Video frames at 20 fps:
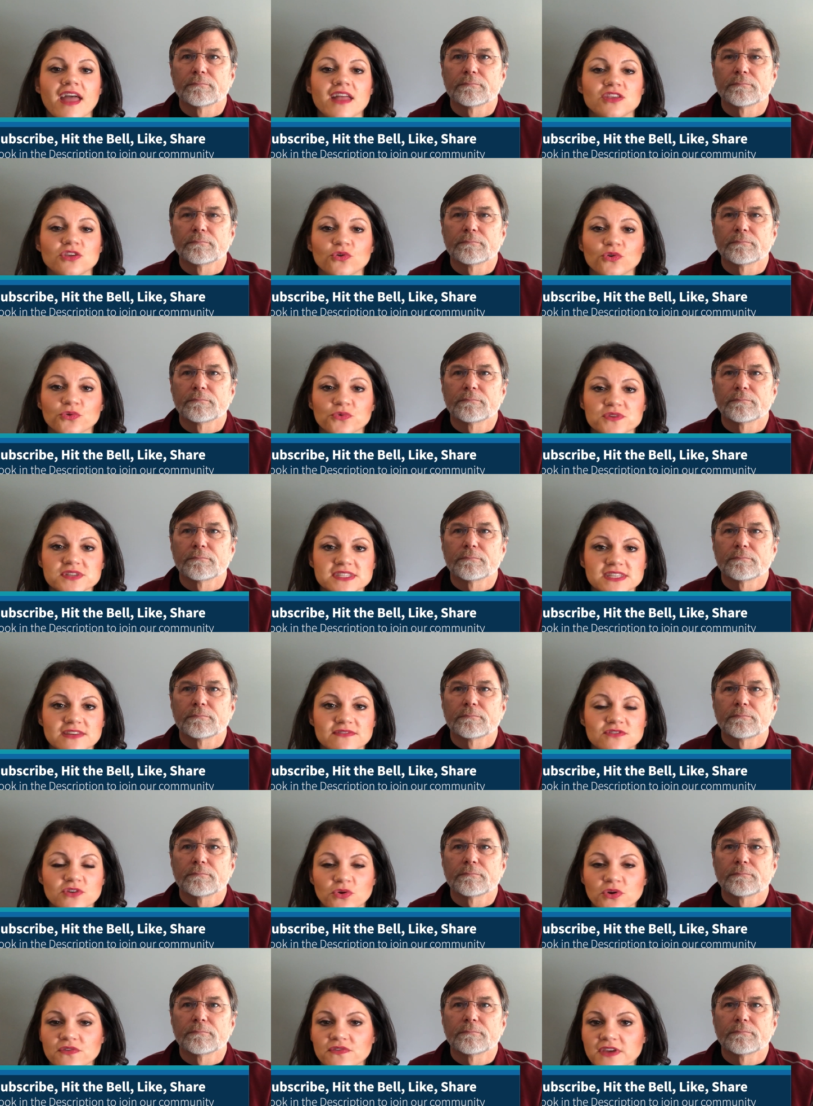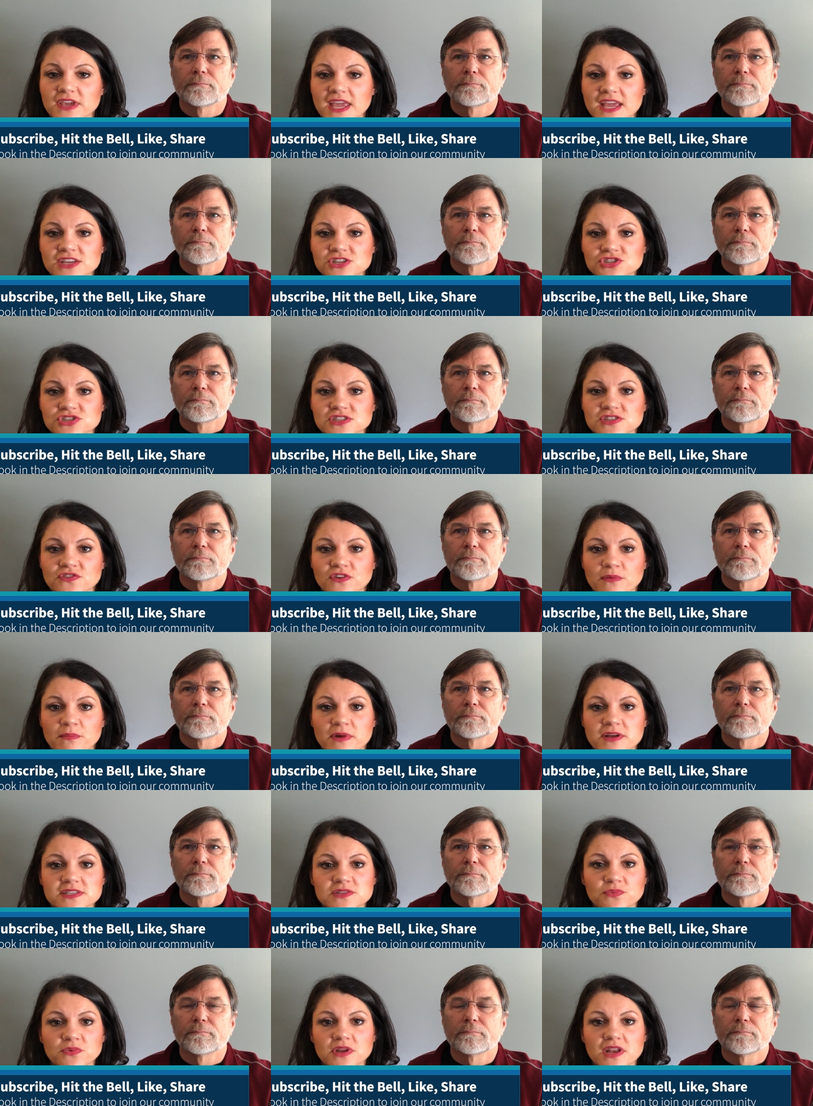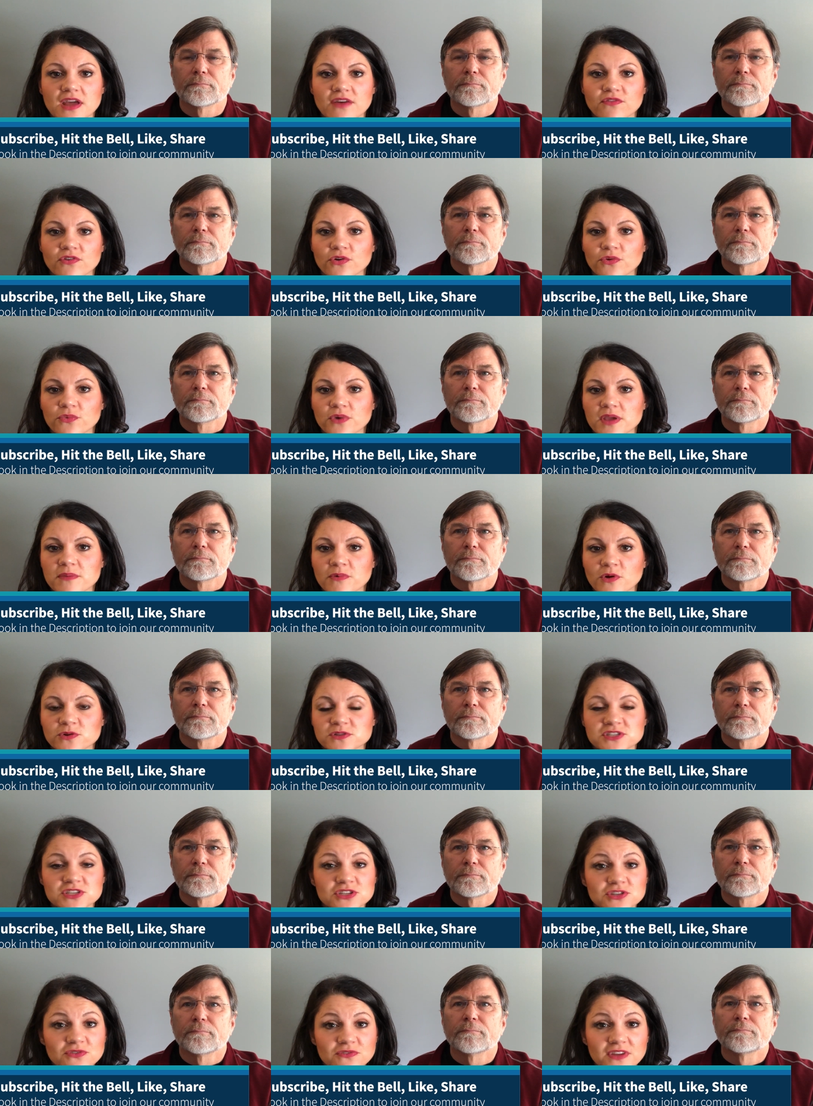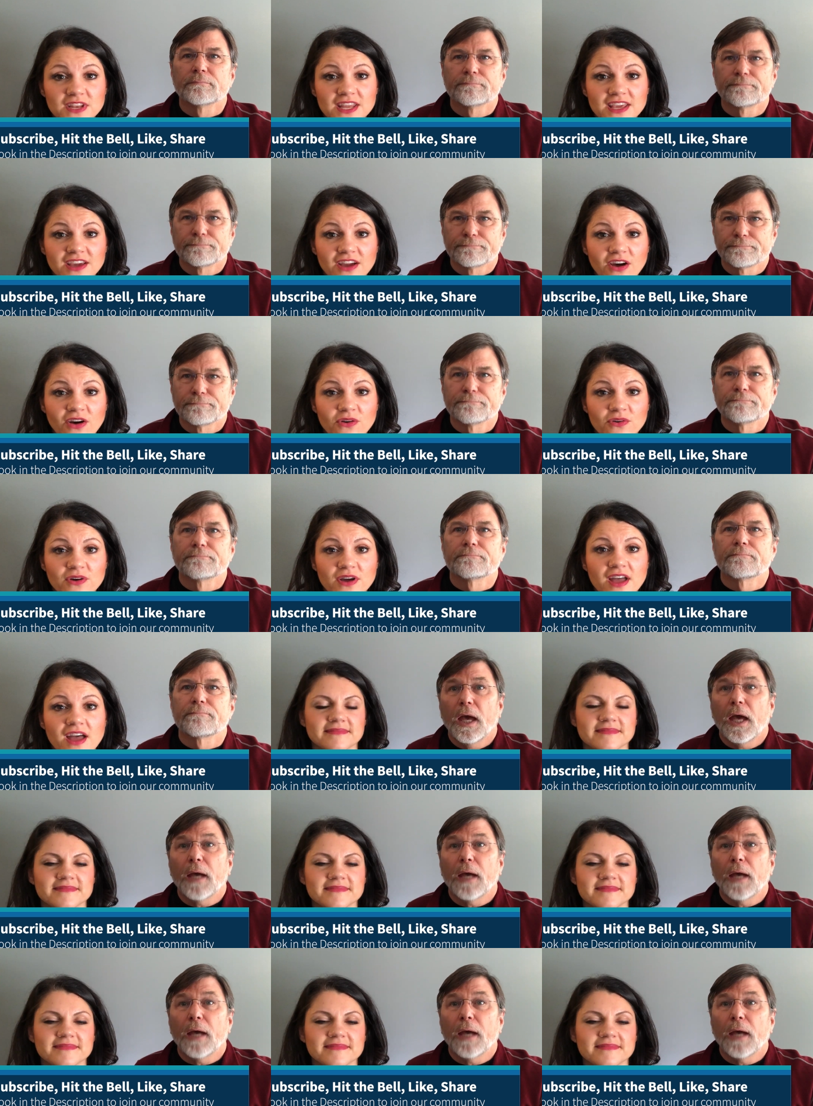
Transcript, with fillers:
Speaker 1: and you'll receive notifications from us whenever we post a new video.